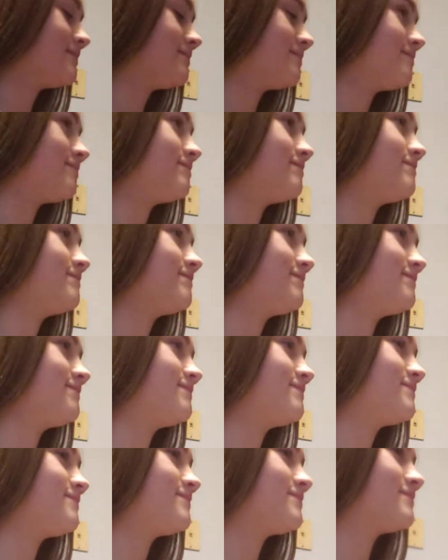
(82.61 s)
okay?
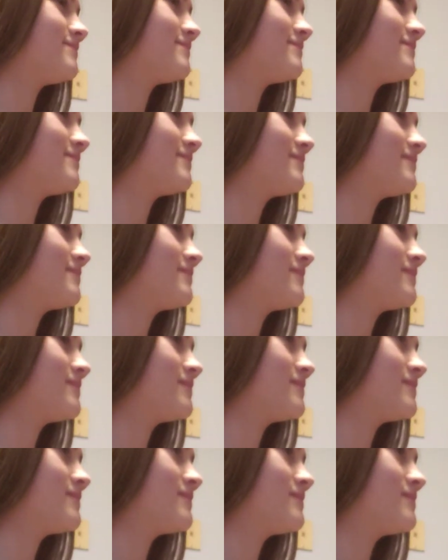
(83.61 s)

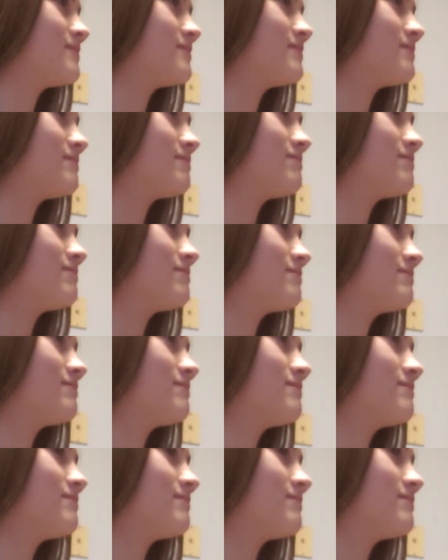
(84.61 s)
Like doing
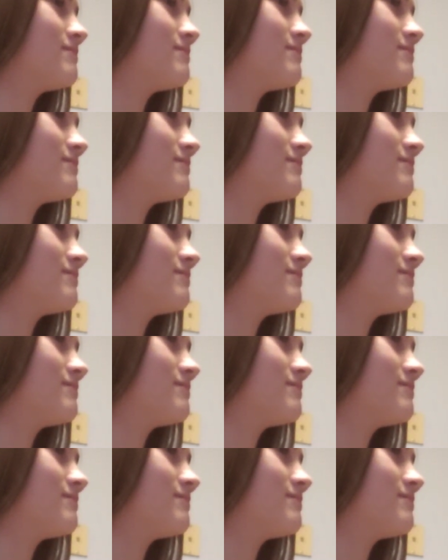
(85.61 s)
a spit